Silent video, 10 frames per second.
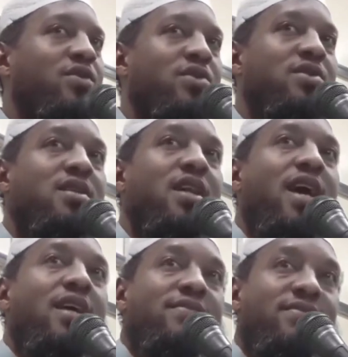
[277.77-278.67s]
Would you see
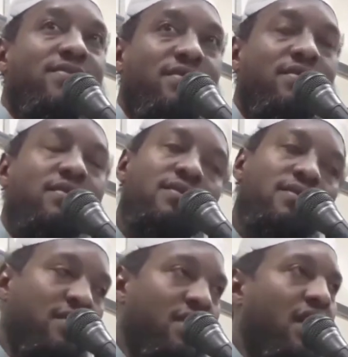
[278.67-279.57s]
that?
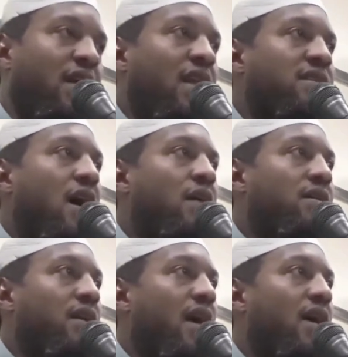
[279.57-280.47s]
And that's
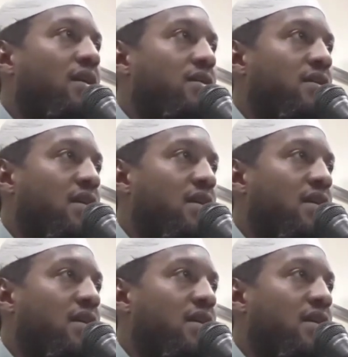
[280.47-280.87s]
how riyah is.